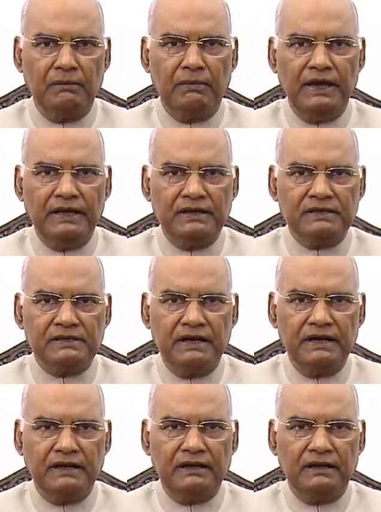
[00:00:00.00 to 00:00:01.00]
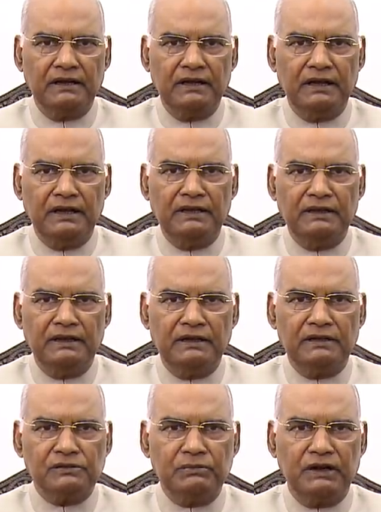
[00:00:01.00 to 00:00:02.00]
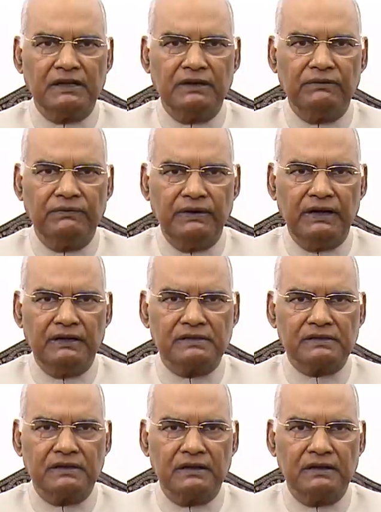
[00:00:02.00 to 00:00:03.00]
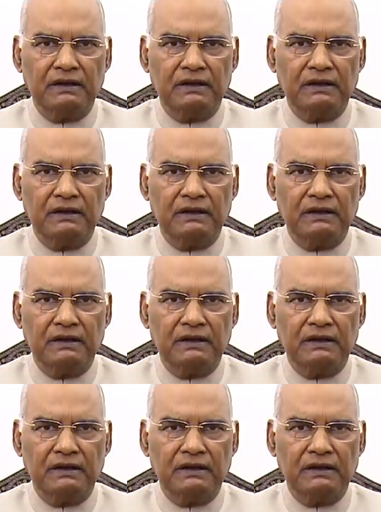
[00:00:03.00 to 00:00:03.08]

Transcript: by excelling in their respective fields.